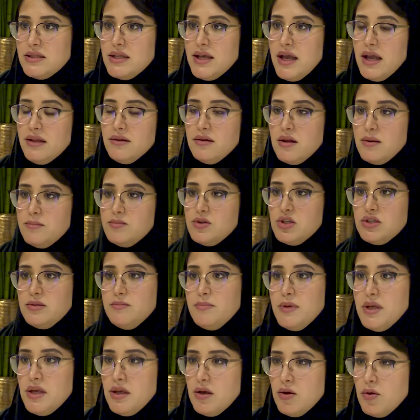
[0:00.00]
they ended up
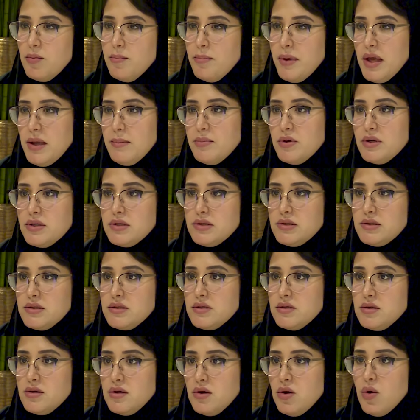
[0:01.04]
just being on
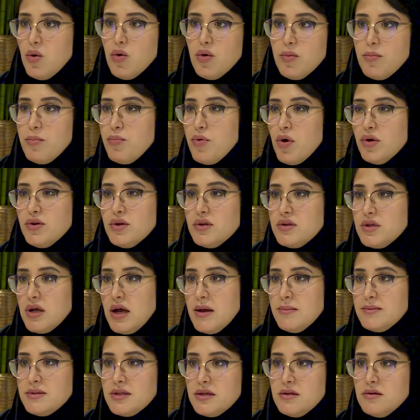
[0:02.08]
papers or
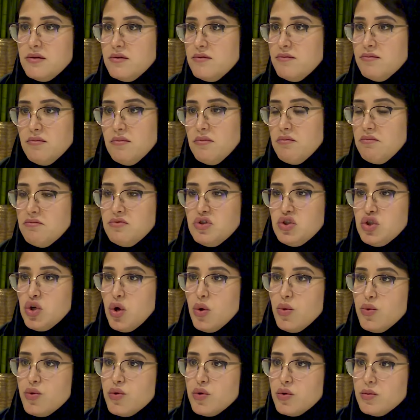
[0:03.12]
prototypes in
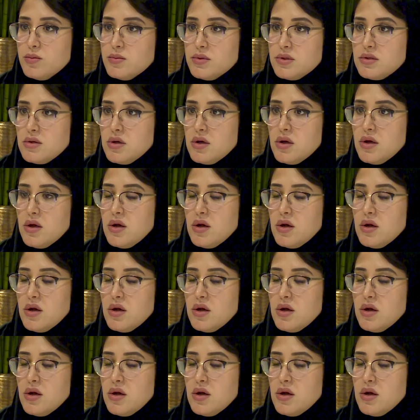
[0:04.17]
showrooms.